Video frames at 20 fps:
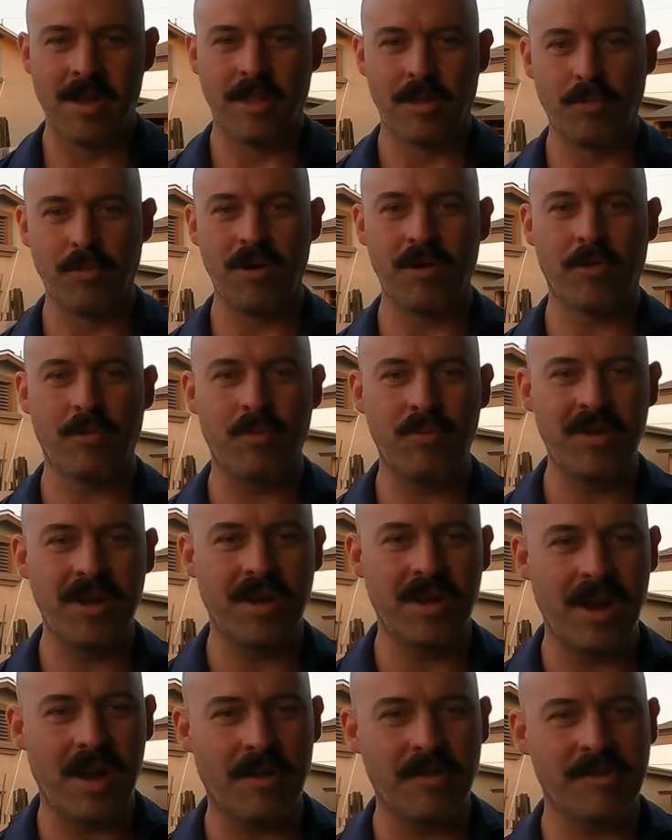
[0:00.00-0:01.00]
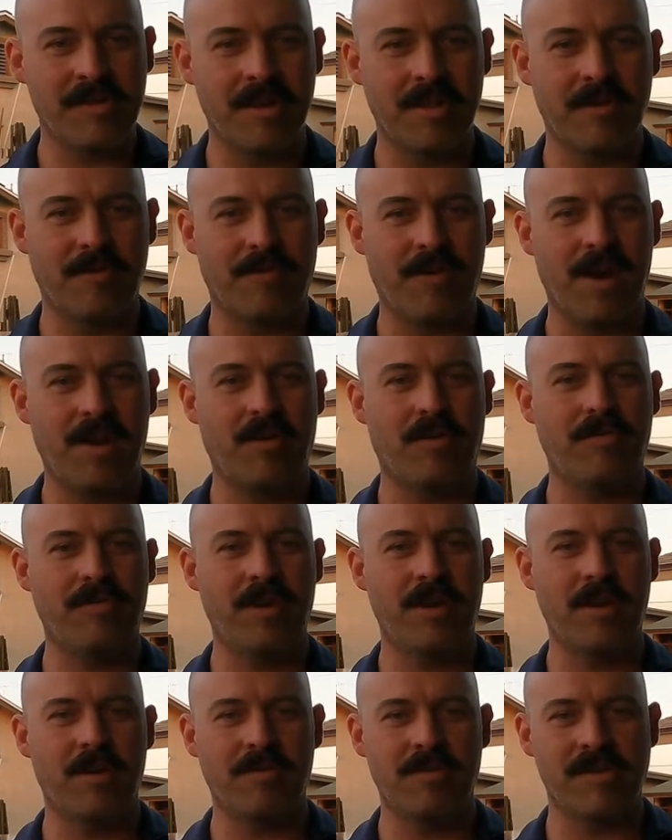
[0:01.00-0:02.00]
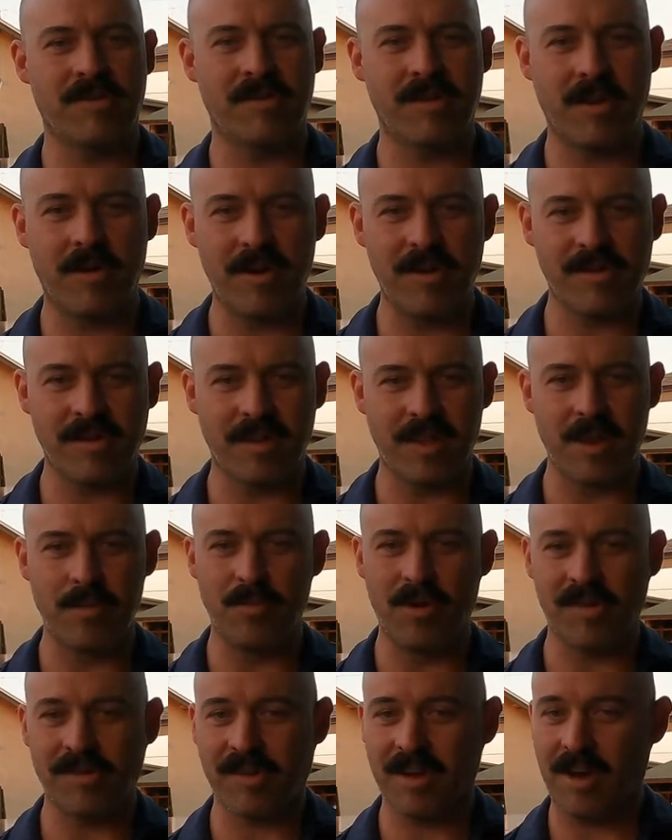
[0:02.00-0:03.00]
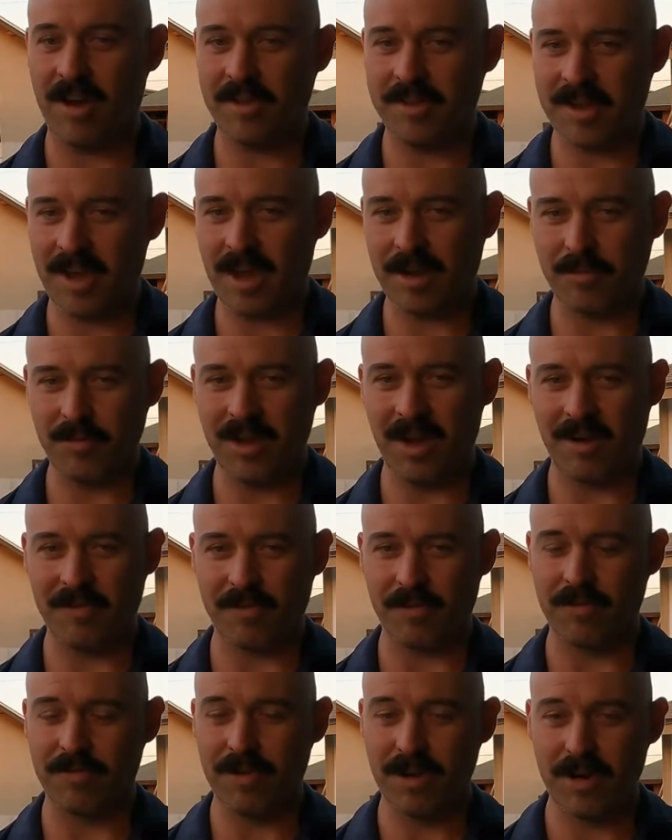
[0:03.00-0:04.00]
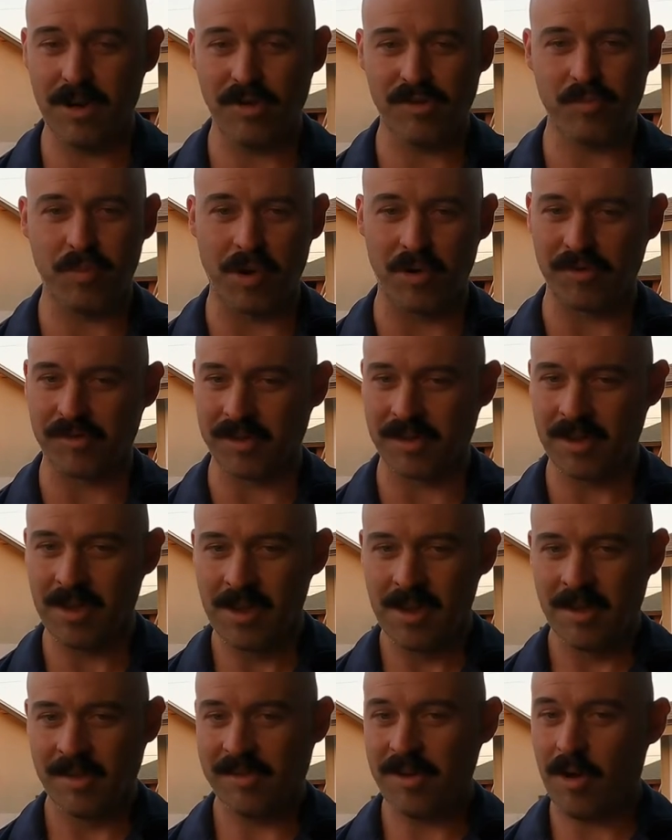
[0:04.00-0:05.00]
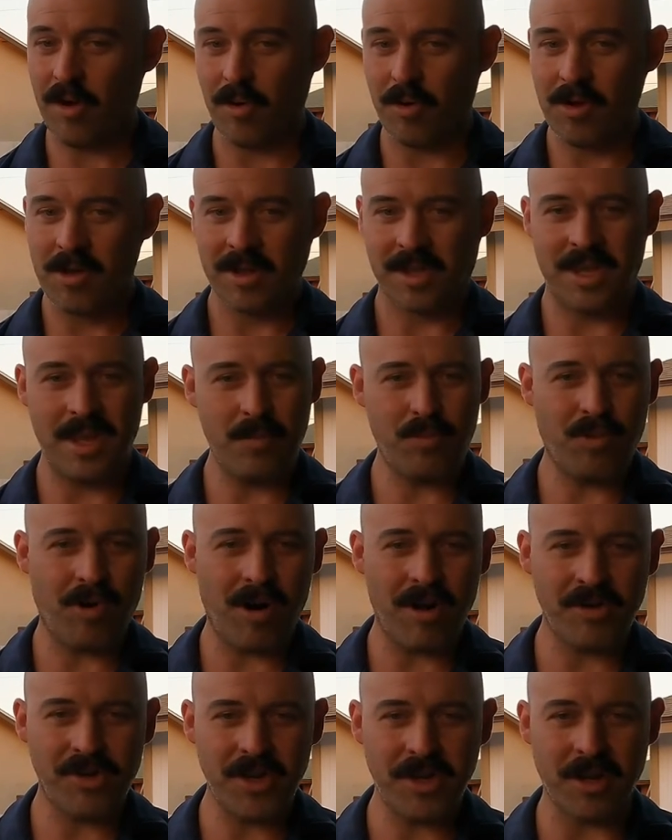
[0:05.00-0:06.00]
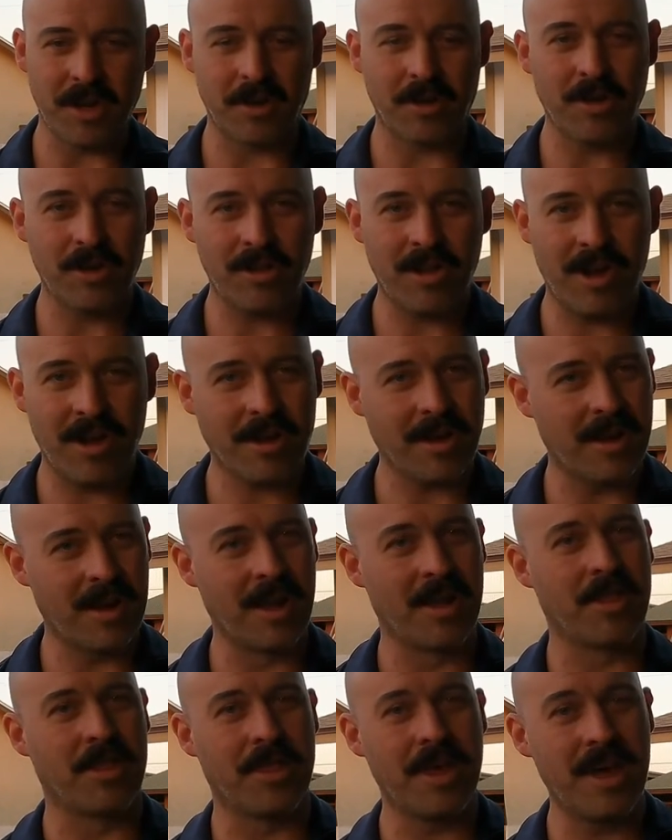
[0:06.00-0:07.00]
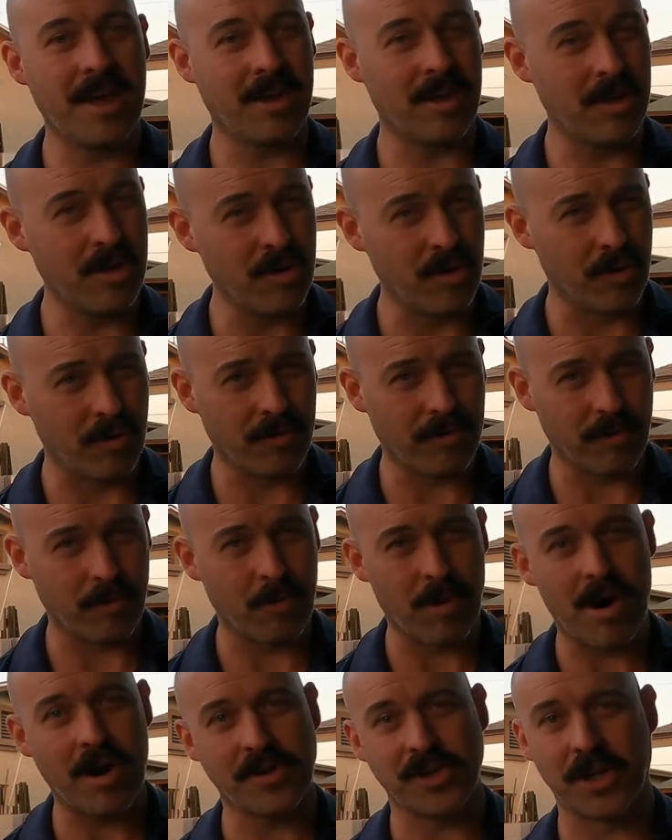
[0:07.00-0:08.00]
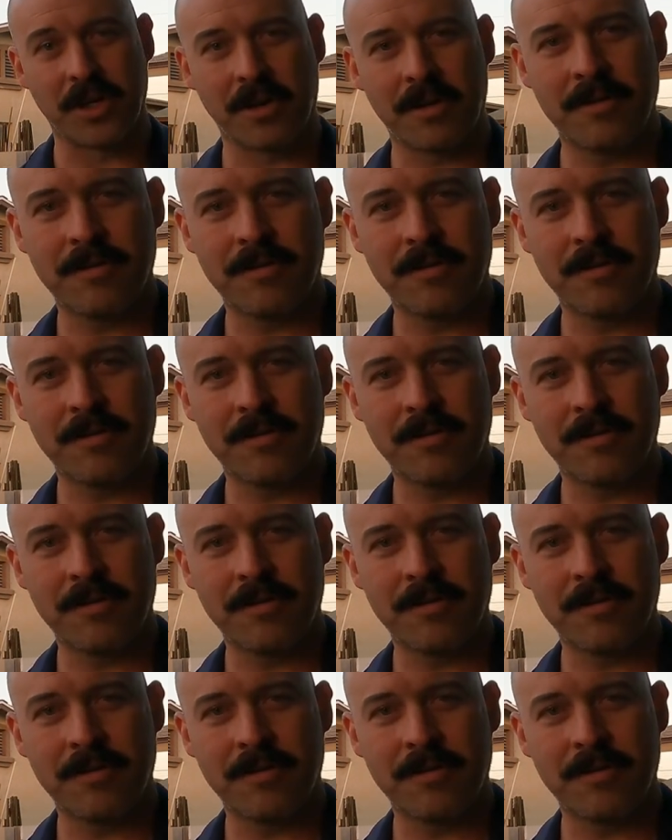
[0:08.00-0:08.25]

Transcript: The winner will be announced in the final video of the series, and they must contact me after the video is posted. So keep watching and good luck, and thank you for watching.